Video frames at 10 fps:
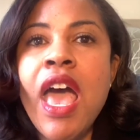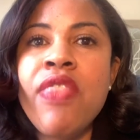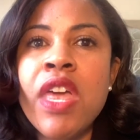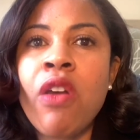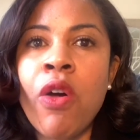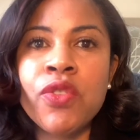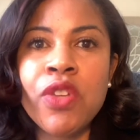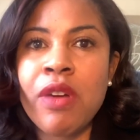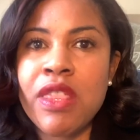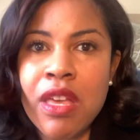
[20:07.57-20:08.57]
And then
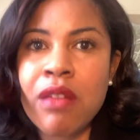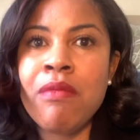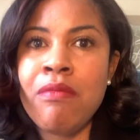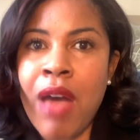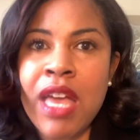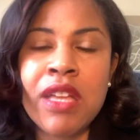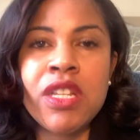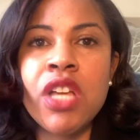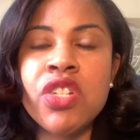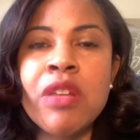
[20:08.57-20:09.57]
also I think Maya
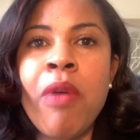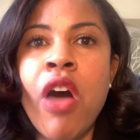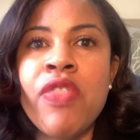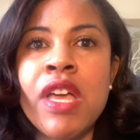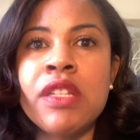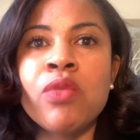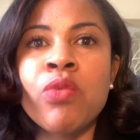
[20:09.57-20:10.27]
touched upon this,